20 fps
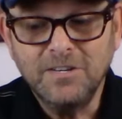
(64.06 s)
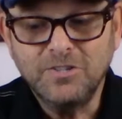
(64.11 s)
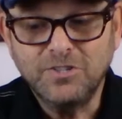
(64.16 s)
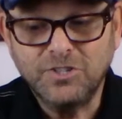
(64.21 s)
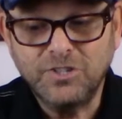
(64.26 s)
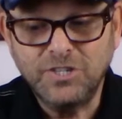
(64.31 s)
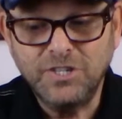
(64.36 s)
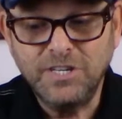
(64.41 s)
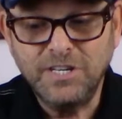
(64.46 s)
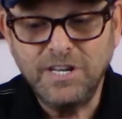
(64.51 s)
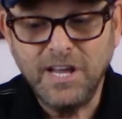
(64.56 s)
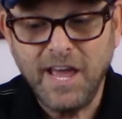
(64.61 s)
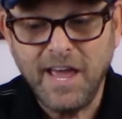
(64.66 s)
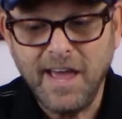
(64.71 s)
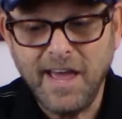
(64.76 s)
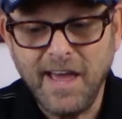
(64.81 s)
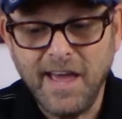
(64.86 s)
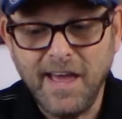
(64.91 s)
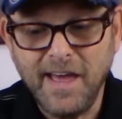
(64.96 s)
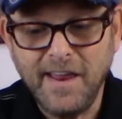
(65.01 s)
She
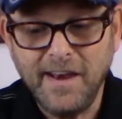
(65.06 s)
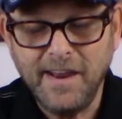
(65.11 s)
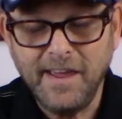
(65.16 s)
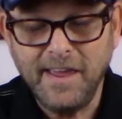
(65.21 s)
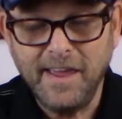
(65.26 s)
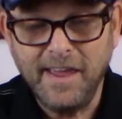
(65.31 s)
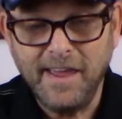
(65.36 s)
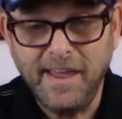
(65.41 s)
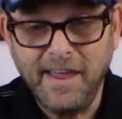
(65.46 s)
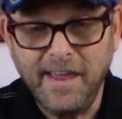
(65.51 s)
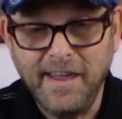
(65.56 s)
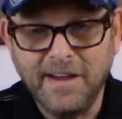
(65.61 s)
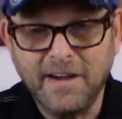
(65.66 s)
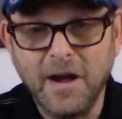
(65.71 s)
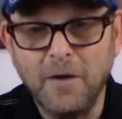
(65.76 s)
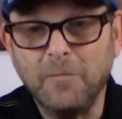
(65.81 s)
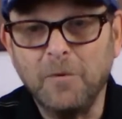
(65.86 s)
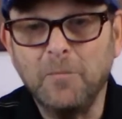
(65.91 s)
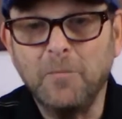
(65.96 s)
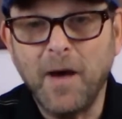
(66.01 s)
had a
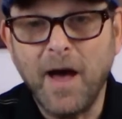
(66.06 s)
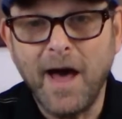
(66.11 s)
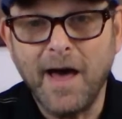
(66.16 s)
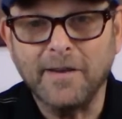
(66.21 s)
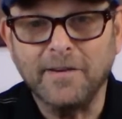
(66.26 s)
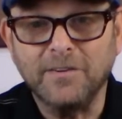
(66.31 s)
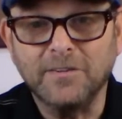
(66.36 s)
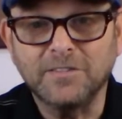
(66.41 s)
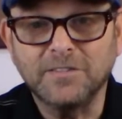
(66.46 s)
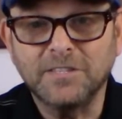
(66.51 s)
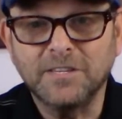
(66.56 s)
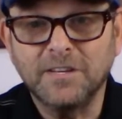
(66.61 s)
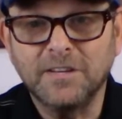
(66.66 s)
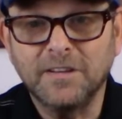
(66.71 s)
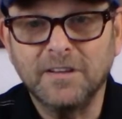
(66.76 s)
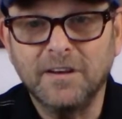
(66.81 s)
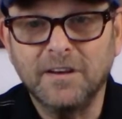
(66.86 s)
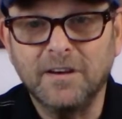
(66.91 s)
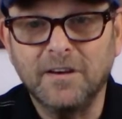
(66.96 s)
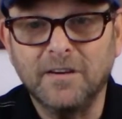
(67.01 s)
couple bottles
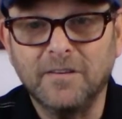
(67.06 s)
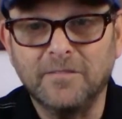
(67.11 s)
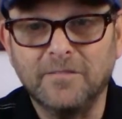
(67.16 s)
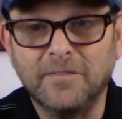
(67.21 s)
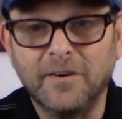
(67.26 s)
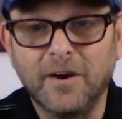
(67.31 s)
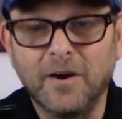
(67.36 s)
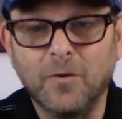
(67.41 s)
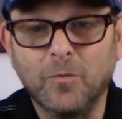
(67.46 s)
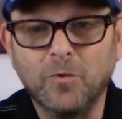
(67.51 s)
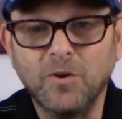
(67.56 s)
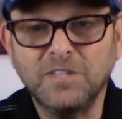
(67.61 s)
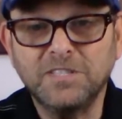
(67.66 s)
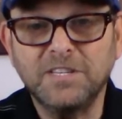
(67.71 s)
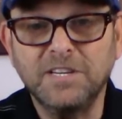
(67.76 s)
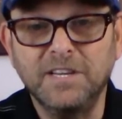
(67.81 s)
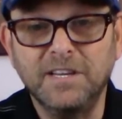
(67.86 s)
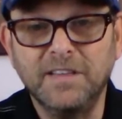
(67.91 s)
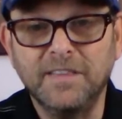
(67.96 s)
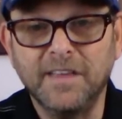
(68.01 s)
of
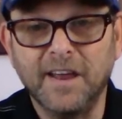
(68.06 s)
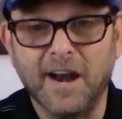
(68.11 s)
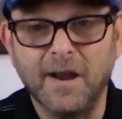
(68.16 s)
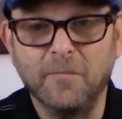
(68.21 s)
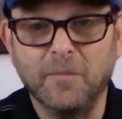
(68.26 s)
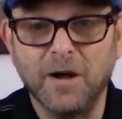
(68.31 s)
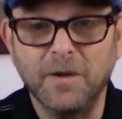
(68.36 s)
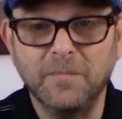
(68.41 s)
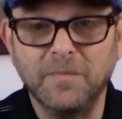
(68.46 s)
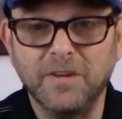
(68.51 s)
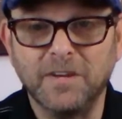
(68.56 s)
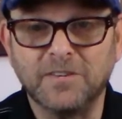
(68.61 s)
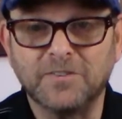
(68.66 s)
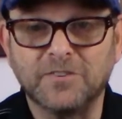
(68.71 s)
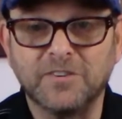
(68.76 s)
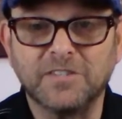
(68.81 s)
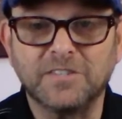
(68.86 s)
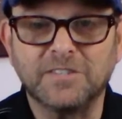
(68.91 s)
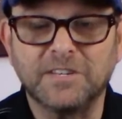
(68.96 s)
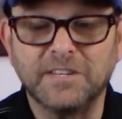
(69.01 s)
whiskey that I might be
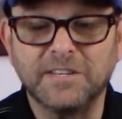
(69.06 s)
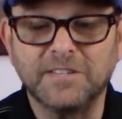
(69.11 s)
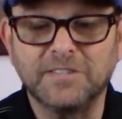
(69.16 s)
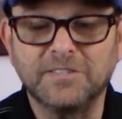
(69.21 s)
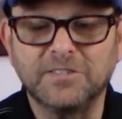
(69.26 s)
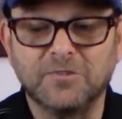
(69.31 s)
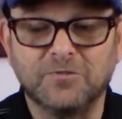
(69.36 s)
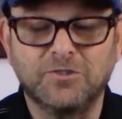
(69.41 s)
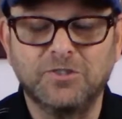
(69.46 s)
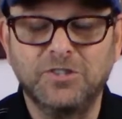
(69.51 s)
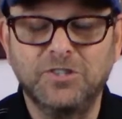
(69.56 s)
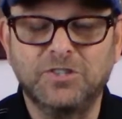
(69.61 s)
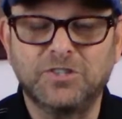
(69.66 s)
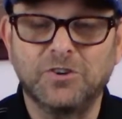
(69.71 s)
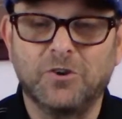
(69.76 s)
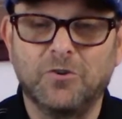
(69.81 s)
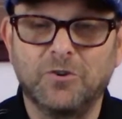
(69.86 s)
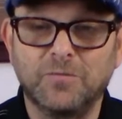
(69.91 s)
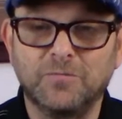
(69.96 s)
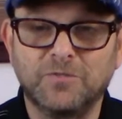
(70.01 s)
interested in. So she
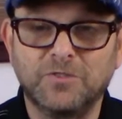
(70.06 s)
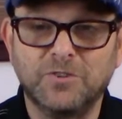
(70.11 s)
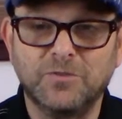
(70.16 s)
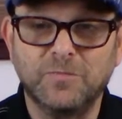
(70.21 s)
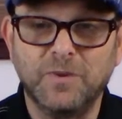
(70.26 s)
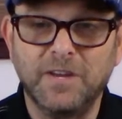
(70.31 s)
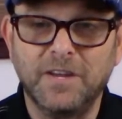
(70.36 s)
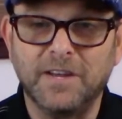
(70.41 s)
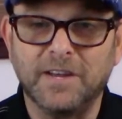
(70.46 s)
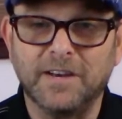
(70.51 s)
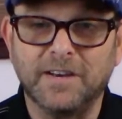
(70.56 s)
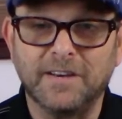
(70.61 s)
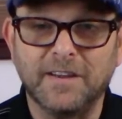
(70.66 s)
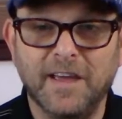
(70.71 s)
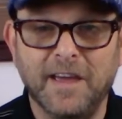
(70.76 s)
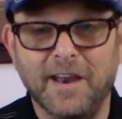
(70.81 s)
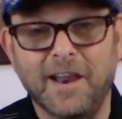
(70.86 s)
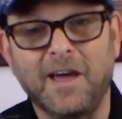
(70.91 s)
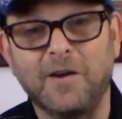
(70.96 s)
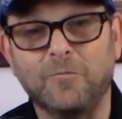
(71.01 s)
showed them to me and
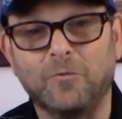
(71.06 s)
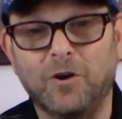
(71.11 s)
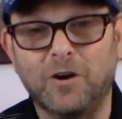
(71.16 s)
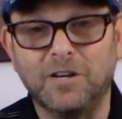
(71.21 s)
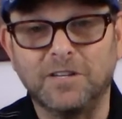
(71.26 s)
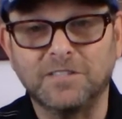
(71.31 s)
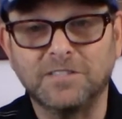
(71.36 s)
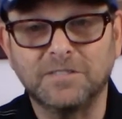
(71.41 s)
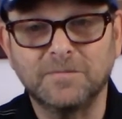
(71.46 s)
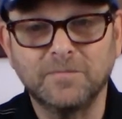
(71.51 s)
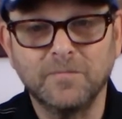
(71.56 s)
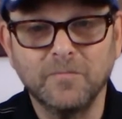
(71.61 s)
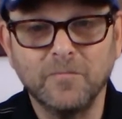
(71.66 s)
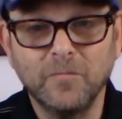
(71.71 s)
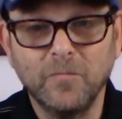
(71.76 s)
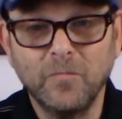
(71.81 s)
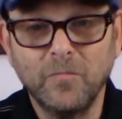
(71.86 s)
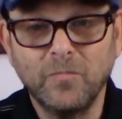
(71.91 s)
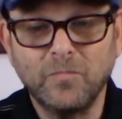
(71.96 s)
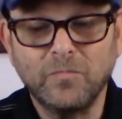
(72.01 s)
I was.
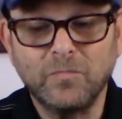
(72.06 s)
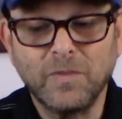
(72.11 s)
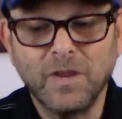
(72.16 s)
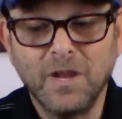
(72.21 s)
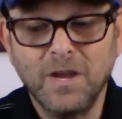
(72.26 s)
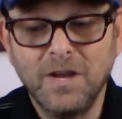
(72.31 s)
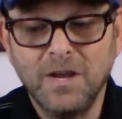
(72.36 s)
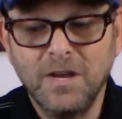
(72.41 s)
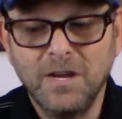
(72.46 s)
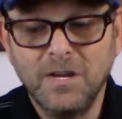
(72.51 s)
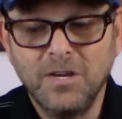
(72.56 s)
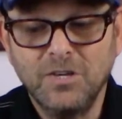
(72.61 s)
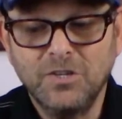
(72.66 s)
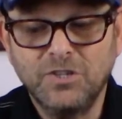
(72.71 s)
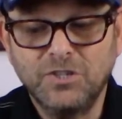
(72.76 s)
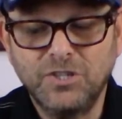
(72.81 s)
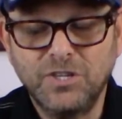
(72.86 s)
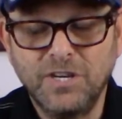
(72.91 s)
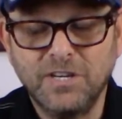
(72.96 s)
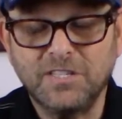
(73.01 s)

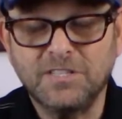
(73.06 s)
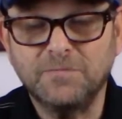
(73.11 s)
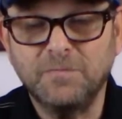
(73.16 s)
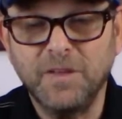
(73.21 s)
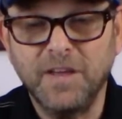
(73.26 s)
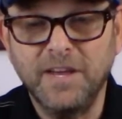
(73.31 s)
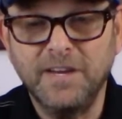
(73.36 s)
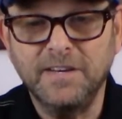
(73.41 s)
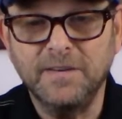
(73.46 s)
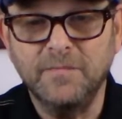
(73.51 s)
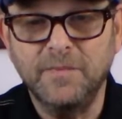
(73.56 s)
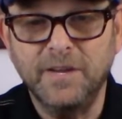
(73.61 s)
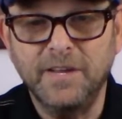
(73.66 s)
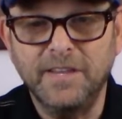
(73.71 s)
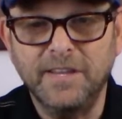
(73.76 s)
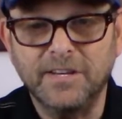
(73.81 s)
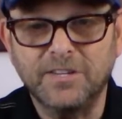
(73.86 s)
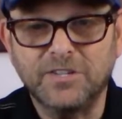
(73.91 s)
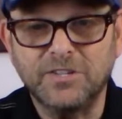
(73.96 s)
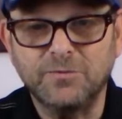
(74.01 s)
She explained to me
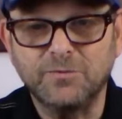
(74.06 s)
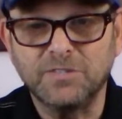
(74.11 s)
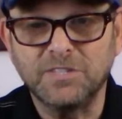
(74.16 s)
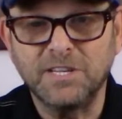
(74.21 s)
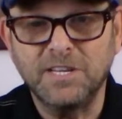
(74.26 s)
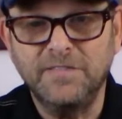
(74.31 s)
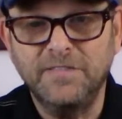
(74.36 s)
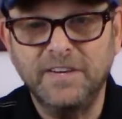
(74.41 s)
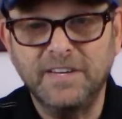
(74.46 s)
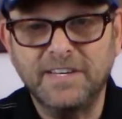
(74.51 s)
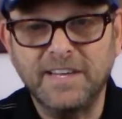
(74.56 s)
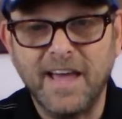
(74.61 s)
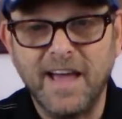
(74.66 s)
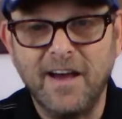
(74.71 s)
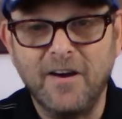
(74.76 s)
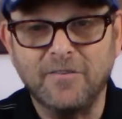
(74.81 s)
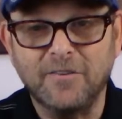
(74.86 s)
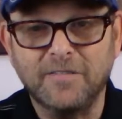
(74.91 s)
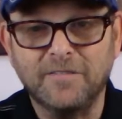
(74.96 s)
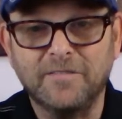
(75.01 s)
that she was leaving
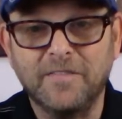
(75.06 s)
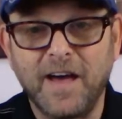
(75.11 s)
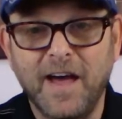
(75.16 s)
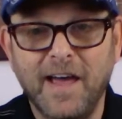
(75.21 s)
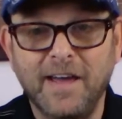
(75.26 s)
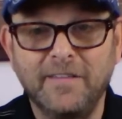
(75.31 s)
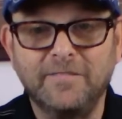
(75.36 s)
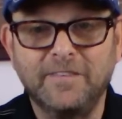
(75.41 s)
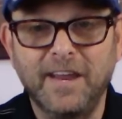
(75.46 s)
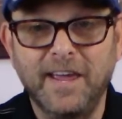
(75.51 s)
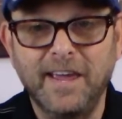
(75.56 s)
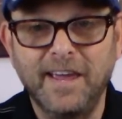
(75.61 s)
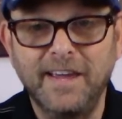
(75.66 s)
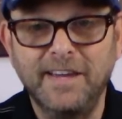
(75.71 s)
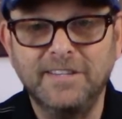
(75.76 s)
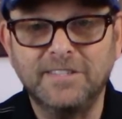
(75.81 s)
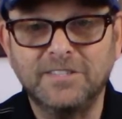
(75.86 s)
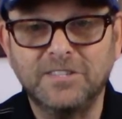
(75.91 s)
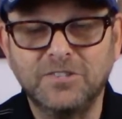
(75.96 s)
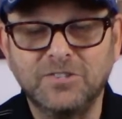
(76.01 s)
town in 5
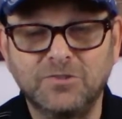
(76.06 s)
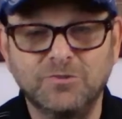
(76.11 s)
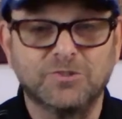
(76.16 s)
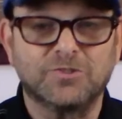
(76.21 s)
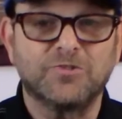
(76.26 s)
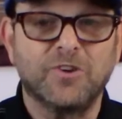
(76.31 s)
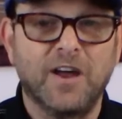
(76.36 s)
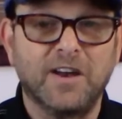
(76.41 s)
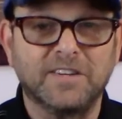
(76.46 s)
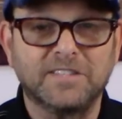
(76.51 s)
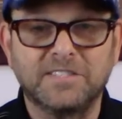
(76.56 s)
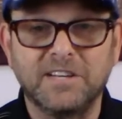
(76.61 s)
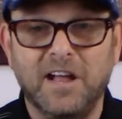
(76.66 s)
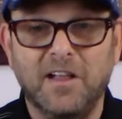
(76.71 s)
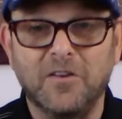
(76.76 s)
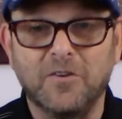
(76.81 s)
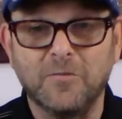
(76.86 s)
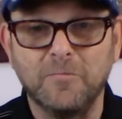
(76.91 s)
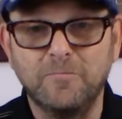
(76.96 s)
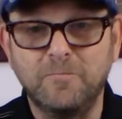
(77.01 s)
days. She was trying to
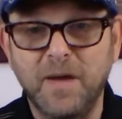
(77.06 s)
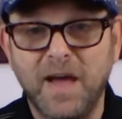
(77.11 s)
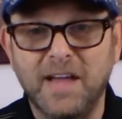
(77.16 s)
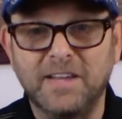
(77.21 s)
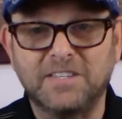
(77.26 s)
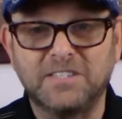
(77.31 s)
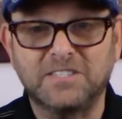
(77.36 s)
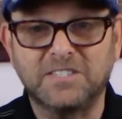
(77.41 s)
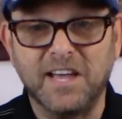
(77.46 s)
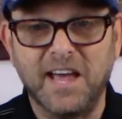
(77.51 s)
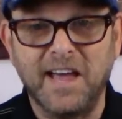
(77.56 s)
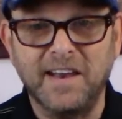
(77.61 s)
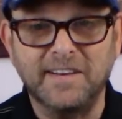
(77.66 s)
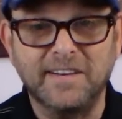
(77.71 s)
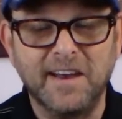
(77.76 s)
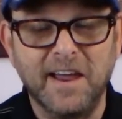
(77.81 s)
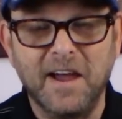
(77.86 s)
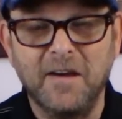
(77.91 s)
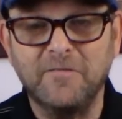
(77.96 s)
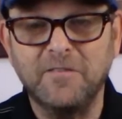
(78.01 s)
sell her bed set
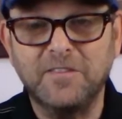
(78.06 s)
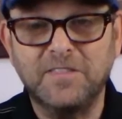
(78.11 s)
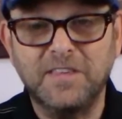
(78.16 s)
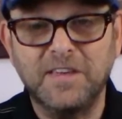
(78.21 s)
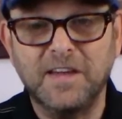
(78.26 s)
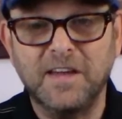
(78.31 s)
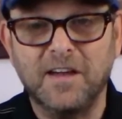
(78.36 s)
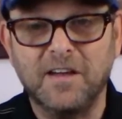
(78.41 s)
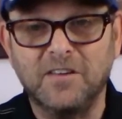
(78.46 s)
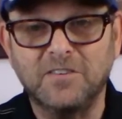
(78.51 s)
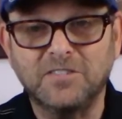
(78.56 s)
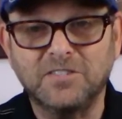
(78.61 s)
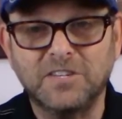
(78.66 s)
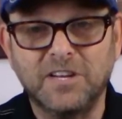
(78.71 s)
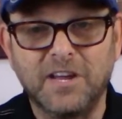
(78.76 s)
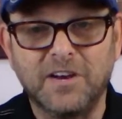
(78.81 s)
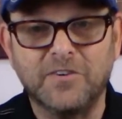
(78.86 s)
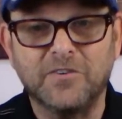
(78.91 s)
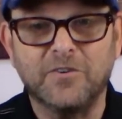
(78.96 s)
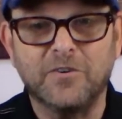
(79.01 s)
and everything else
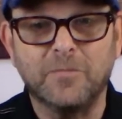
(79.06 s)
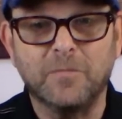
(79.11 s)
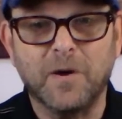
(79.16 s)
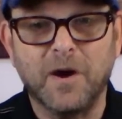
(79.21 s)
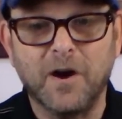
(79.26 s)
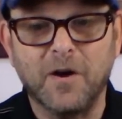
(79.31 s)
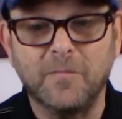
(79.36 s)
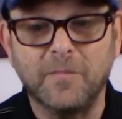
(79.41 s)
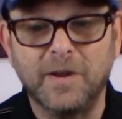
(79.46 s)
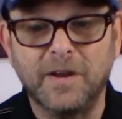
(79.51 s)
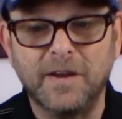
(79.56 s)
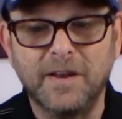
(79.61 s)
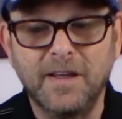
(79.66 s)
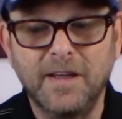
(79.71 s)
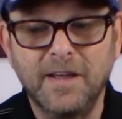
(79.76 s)
in her apartment,